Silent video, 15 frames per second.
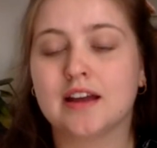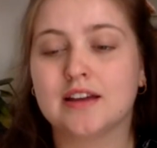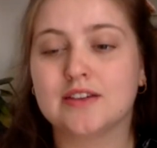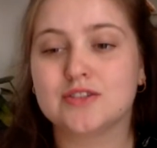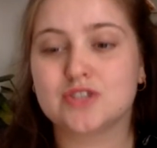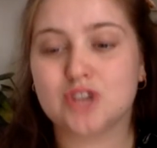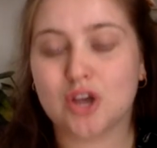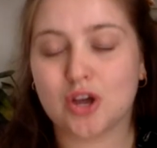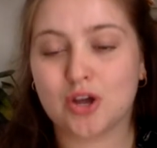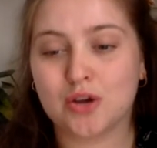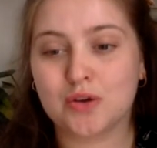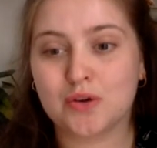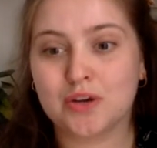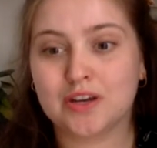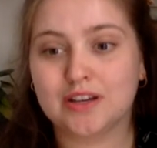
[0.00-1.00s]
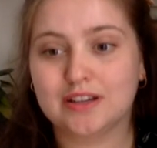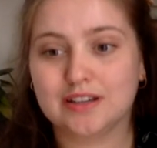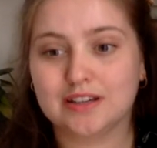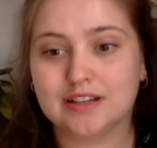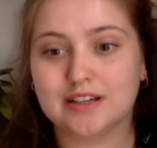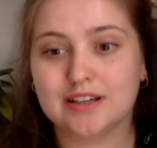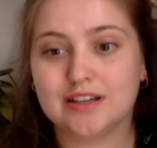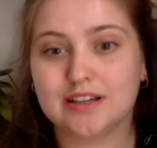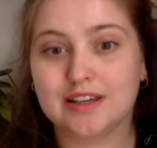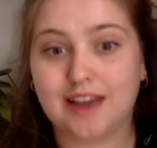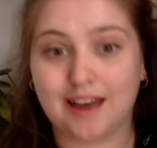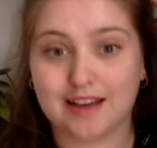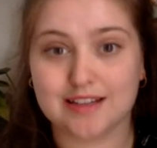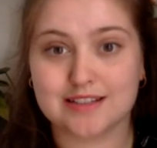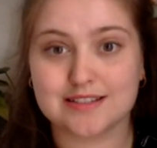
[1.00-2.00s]
So
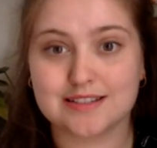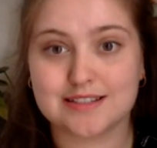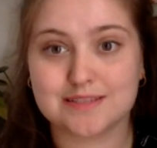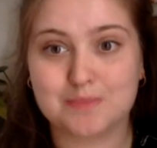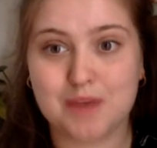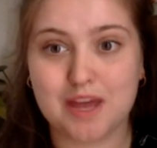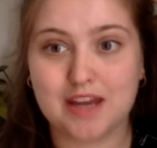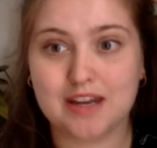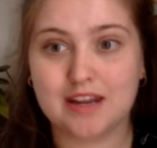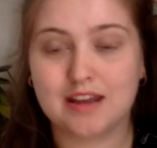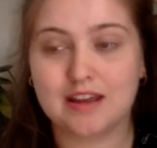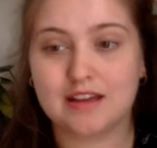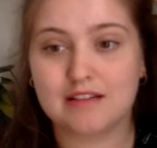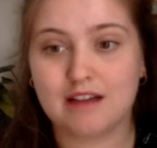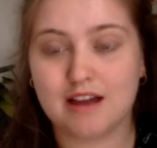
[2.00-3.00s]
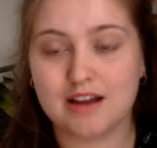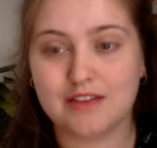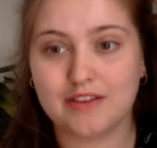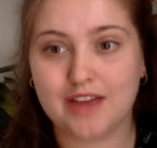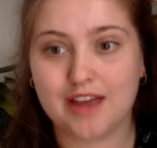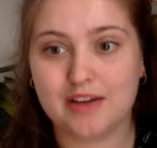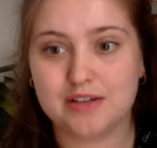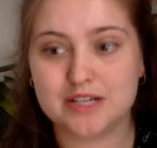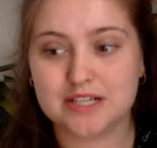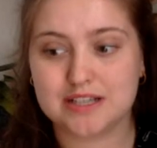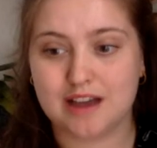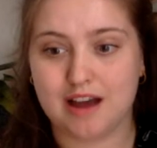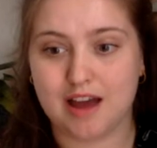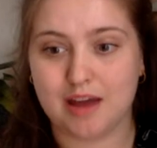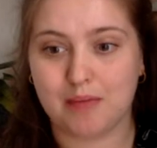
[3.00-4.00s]
yes, it's been kind of a chaotic
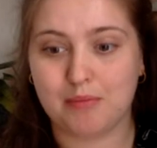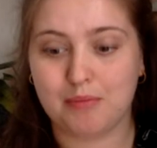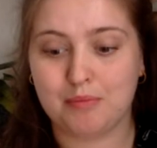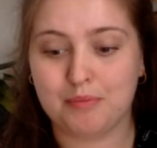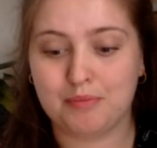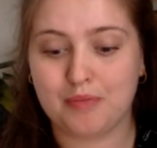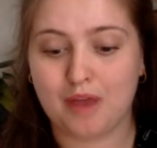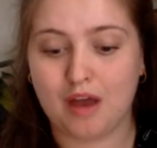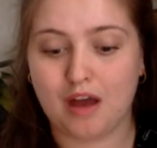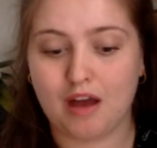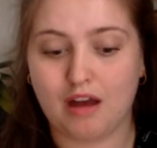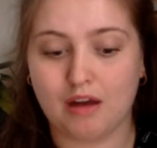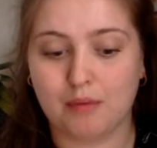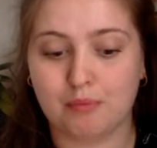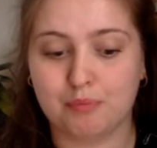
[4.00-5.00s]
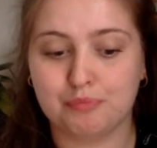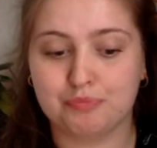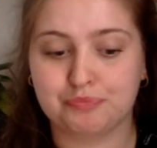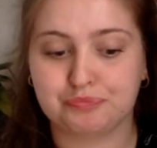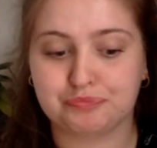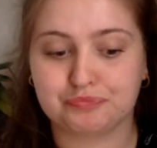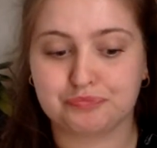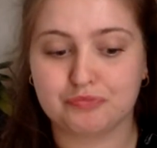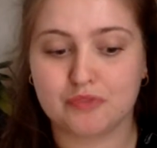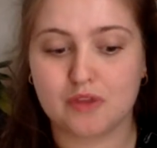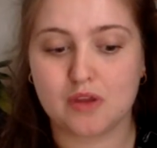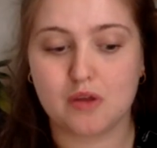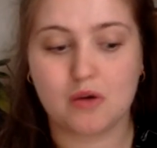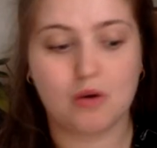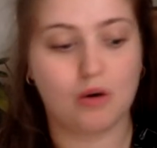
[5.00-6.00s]
time on
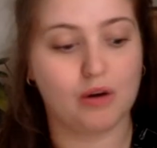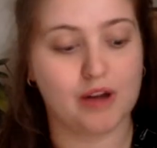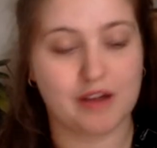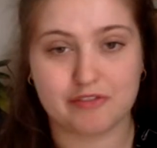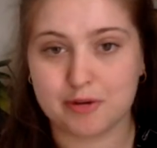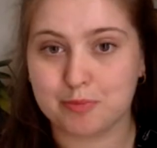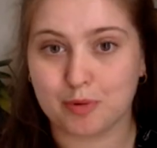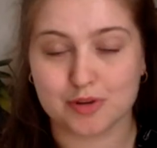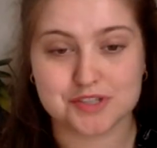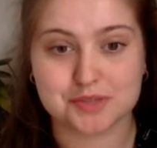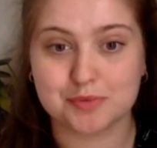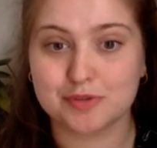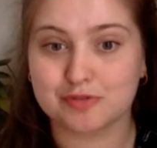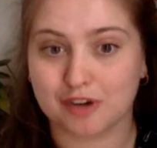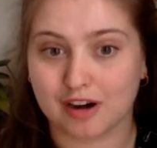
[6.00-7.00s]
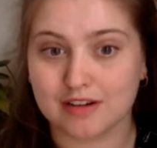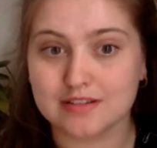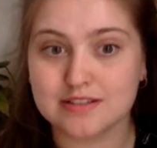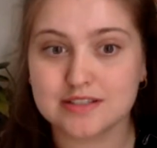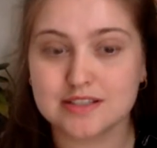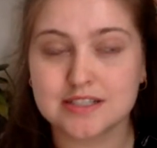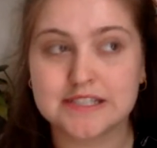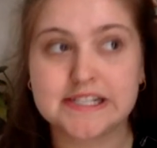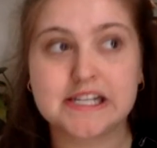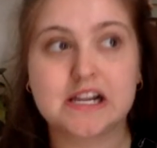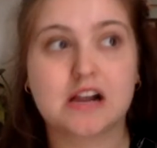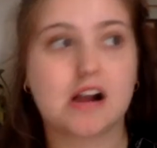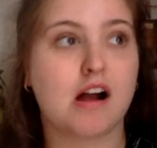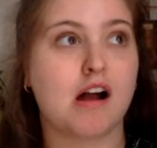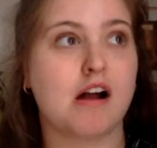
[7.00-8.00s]
every possible front.
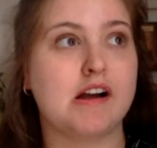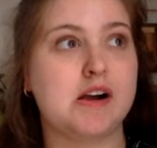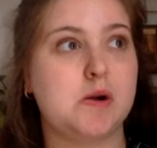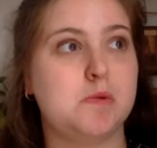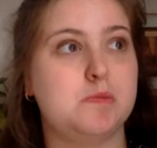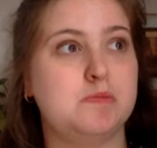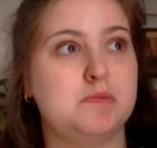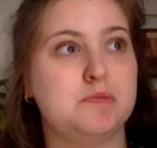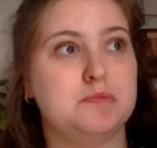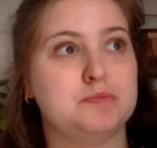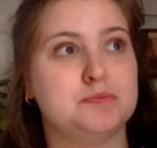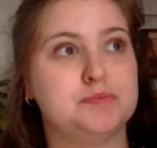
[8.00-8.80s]
And